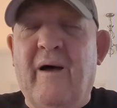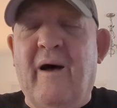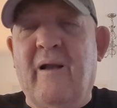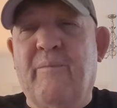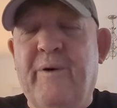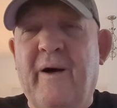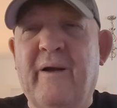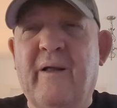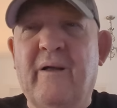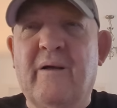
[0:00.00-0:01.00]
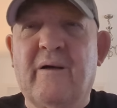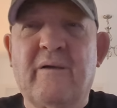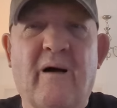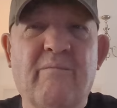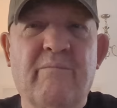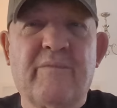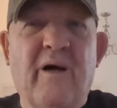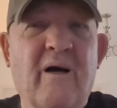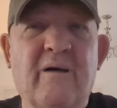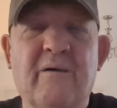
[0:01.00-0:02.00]
and apparently a young
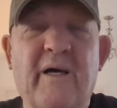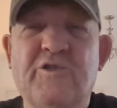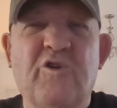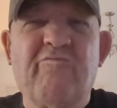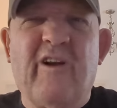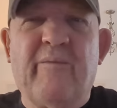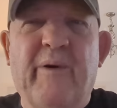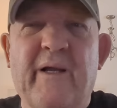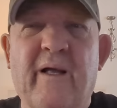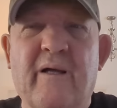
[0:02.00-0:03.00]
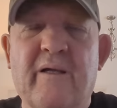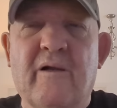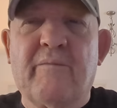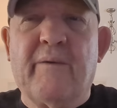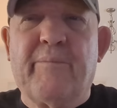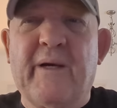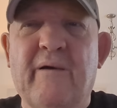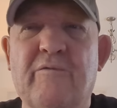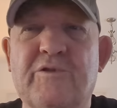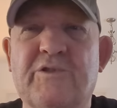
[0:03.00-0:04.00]
young he shouldn't really be there you know what i mean but
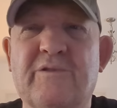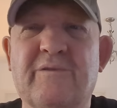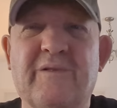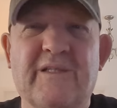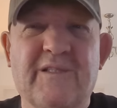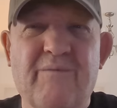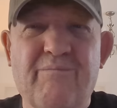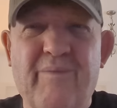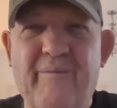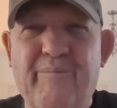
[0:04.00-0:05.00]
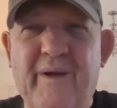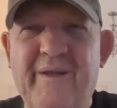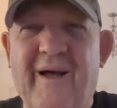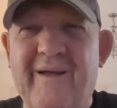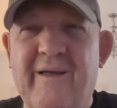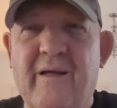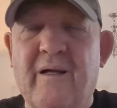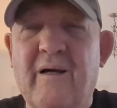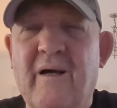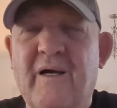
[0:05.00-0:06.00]
he was just a bit, bit nutty
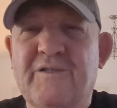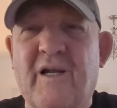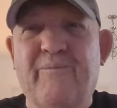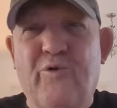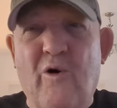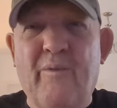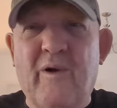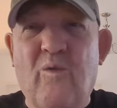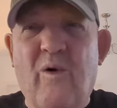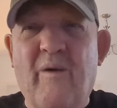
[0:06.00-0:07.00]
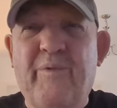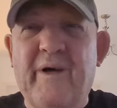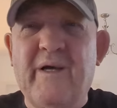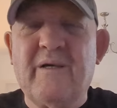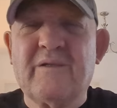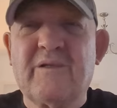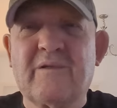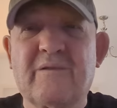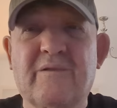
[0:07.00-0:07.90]
yeah so they put him in a yp to,